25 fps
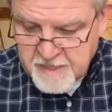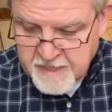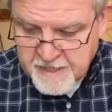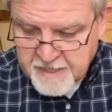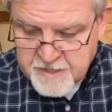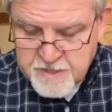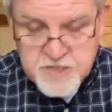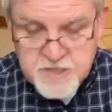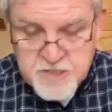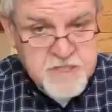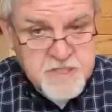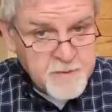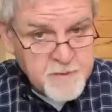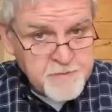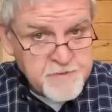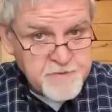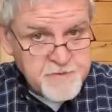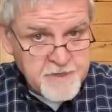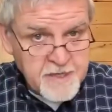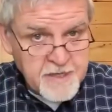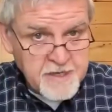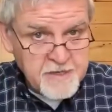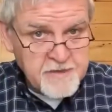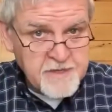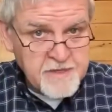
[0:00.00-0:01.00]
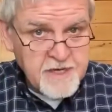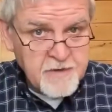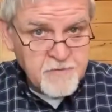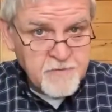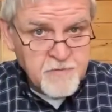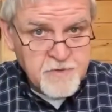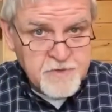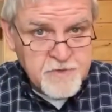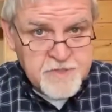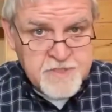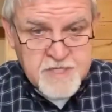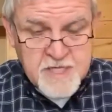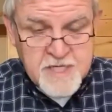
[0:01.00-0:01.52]
something that
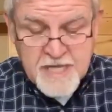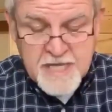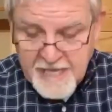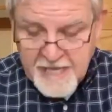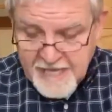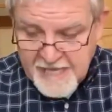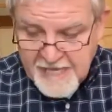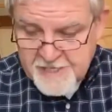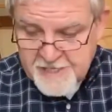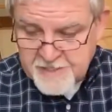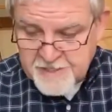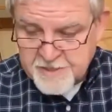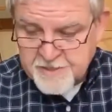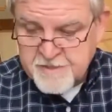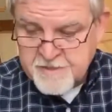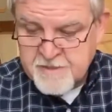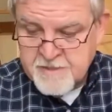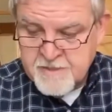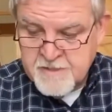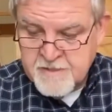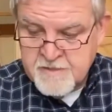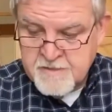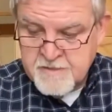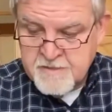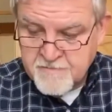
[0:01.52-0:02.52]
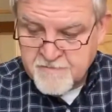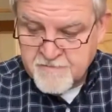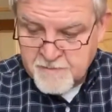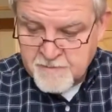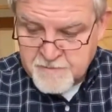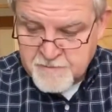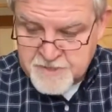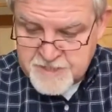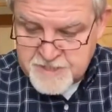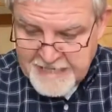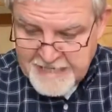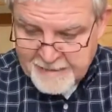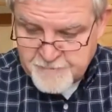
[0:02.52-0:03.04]
was hidden from
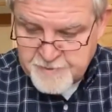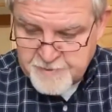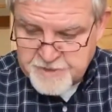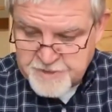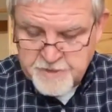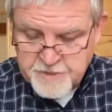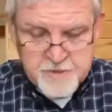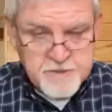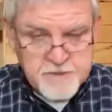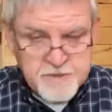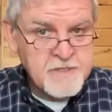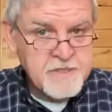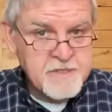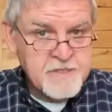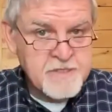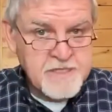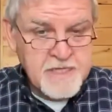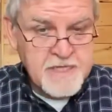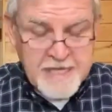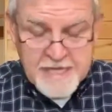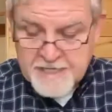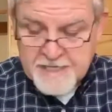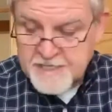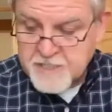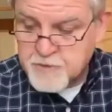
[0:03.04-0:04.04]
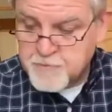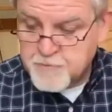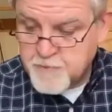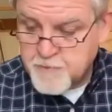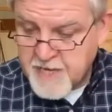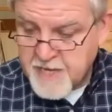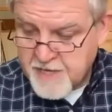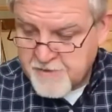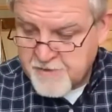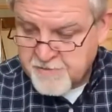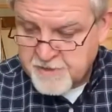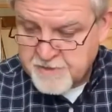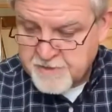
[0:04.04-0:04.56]
Samson and his
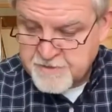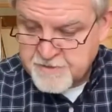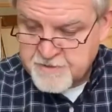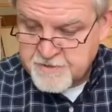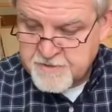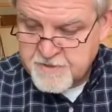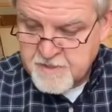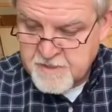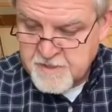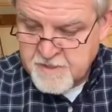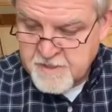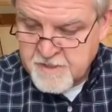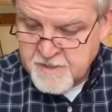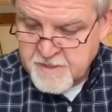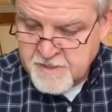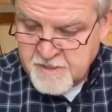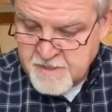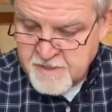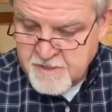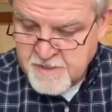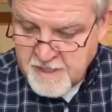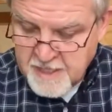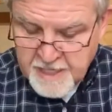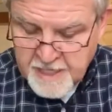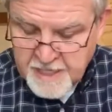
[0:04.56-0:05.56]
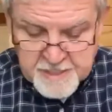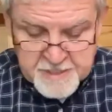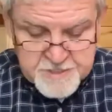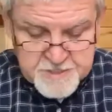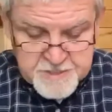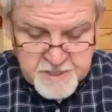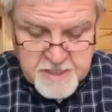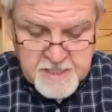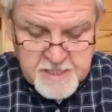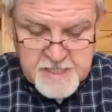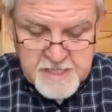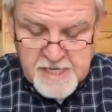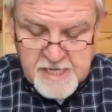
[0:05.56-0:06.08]
parents. And it's
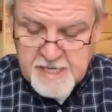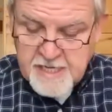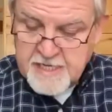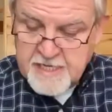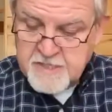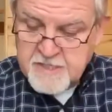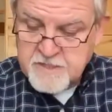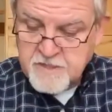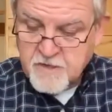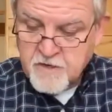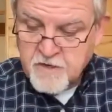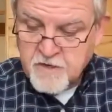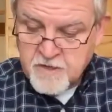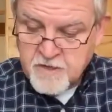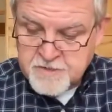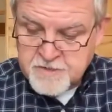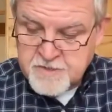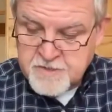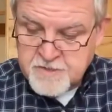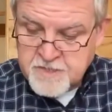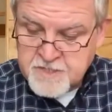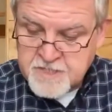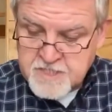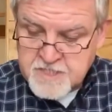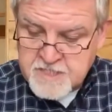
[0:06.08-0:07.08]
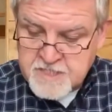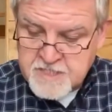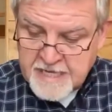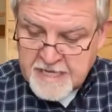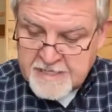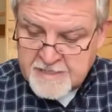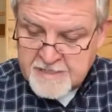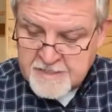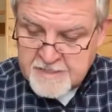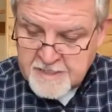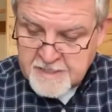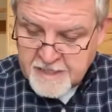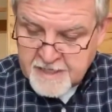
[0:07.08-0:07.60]
a key to
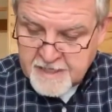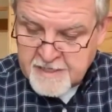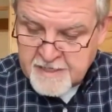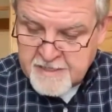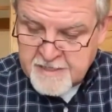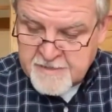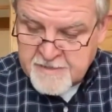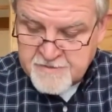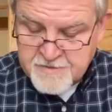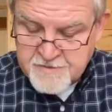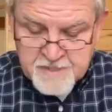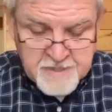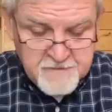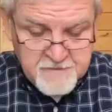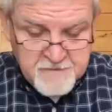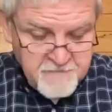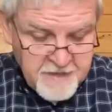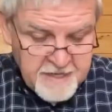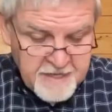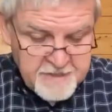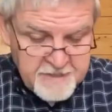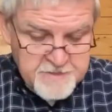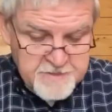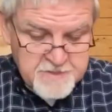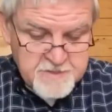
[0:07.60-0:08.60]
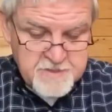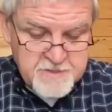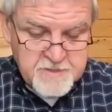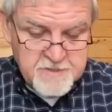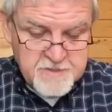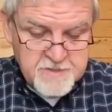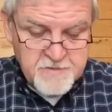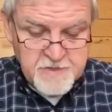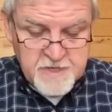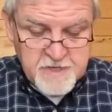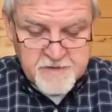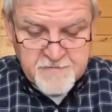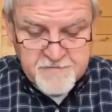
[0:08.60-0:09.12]
understanding the events
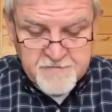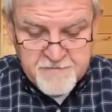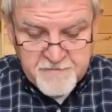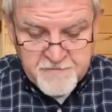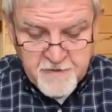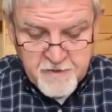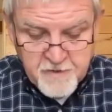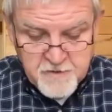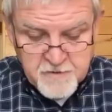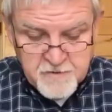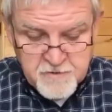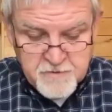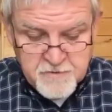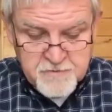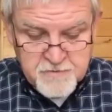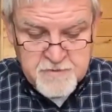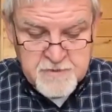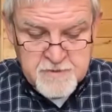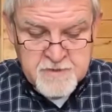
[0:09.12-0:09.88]
that followed.